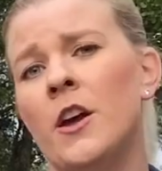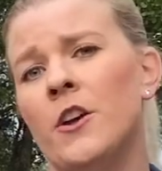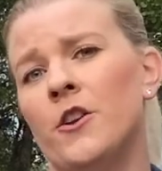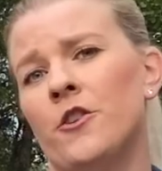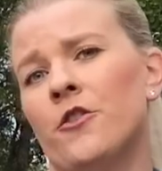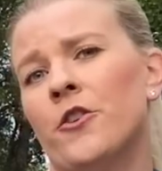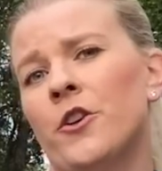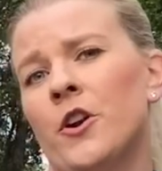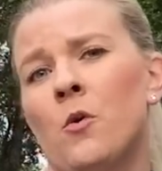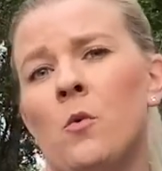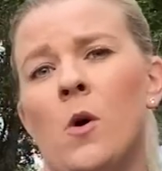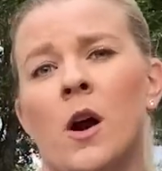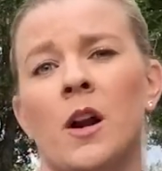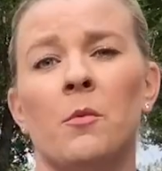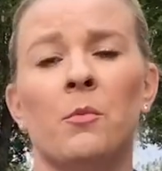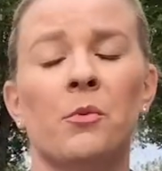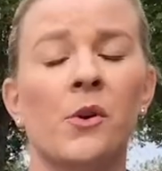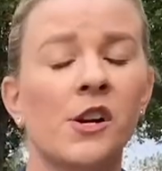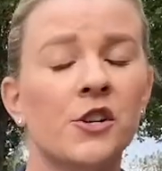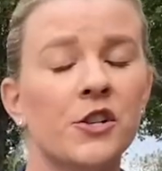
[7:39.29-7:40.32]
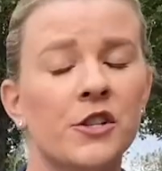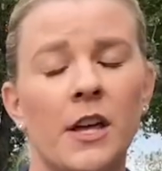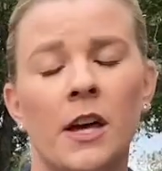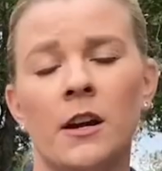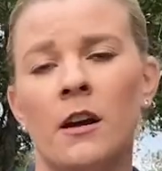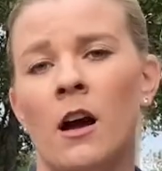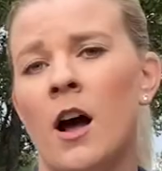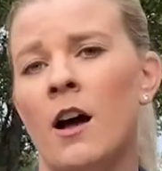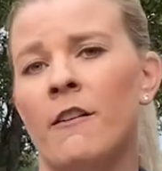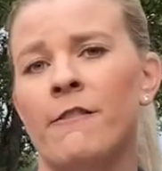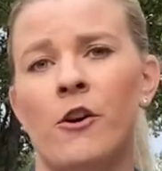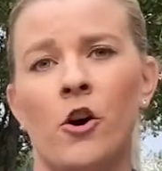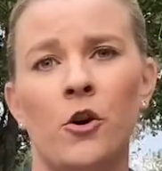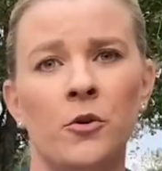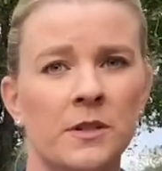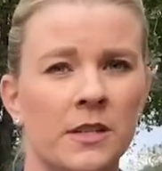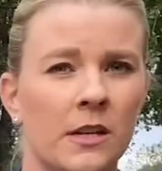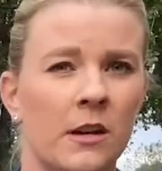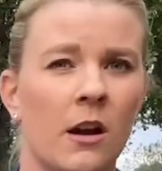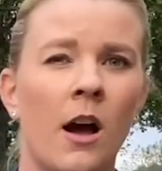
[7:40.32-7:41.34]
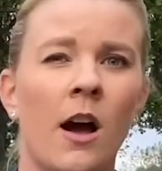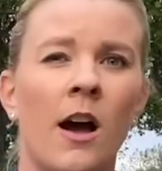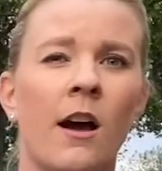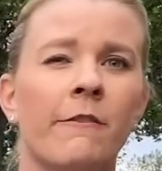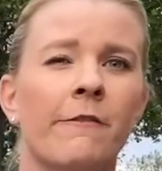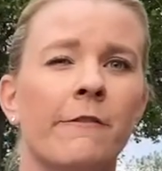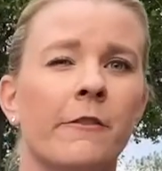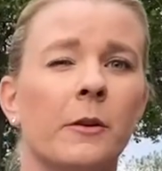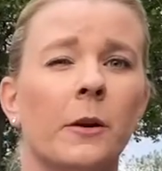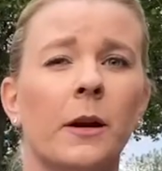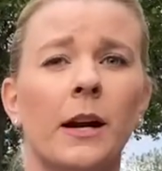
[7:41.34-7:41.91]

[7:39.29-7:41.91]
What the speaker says: you're going to want to brush that off, hose it off,